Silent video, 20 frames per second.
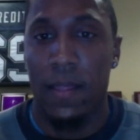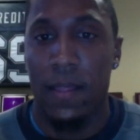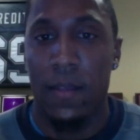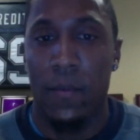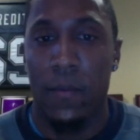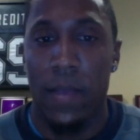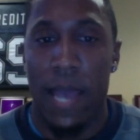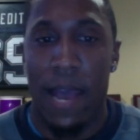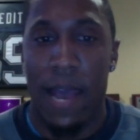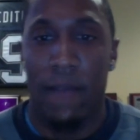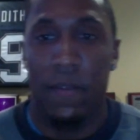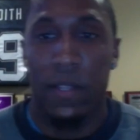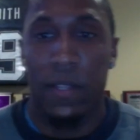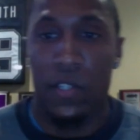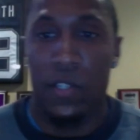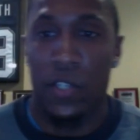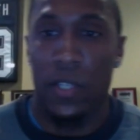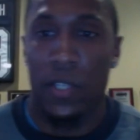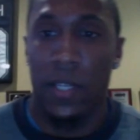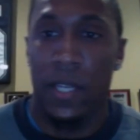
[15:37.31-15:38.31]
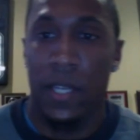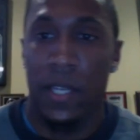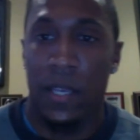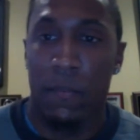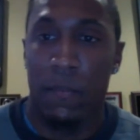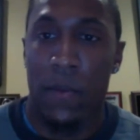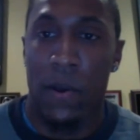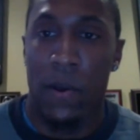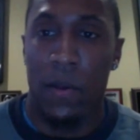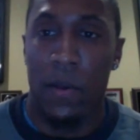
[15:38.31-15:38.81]
Then we have an agility
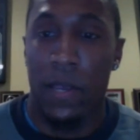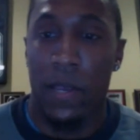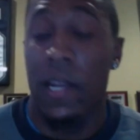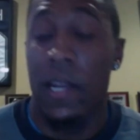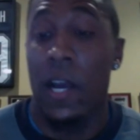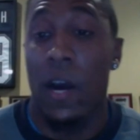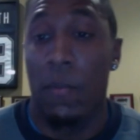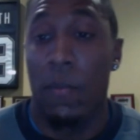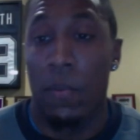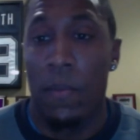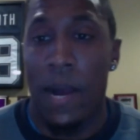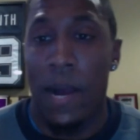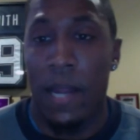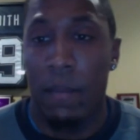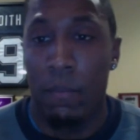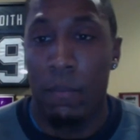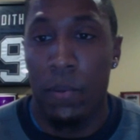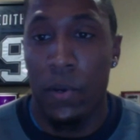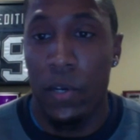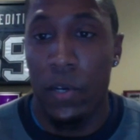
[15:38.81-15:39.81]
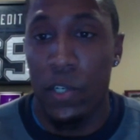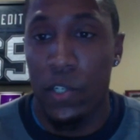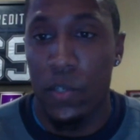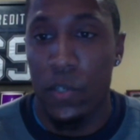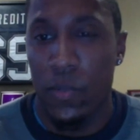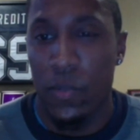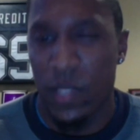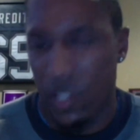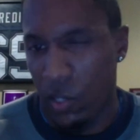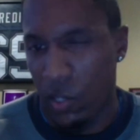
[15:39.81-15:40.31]
component and an upper body
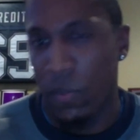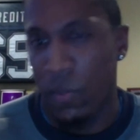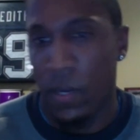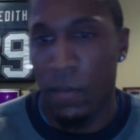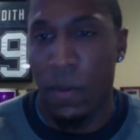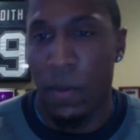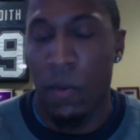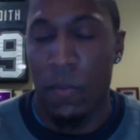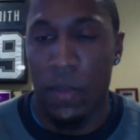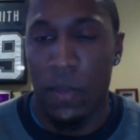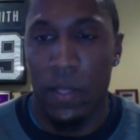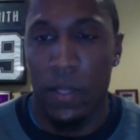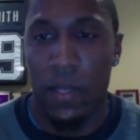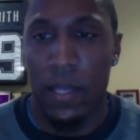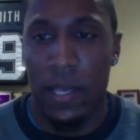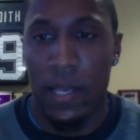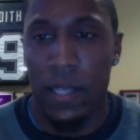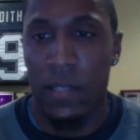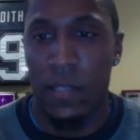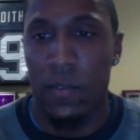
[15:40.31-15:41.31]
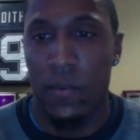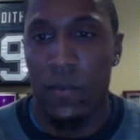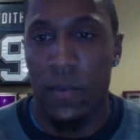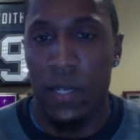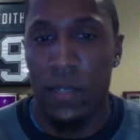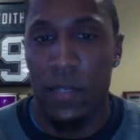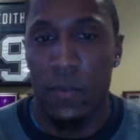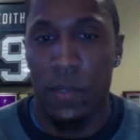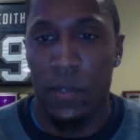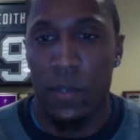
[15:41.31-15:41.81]
push with a little bit of mobility, hence the
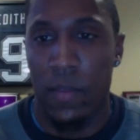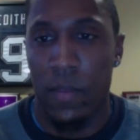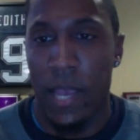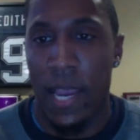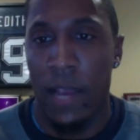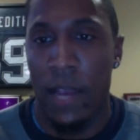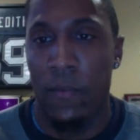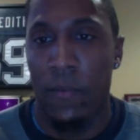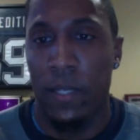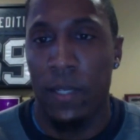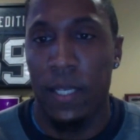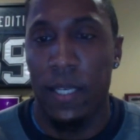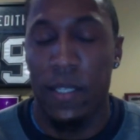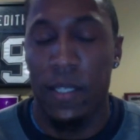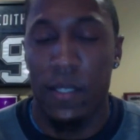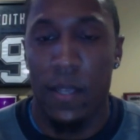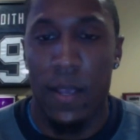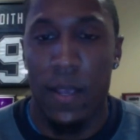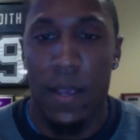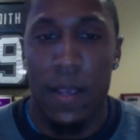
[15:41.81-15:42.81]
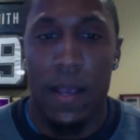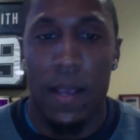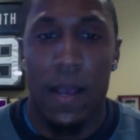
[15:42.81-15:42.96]
reason we do the hand release.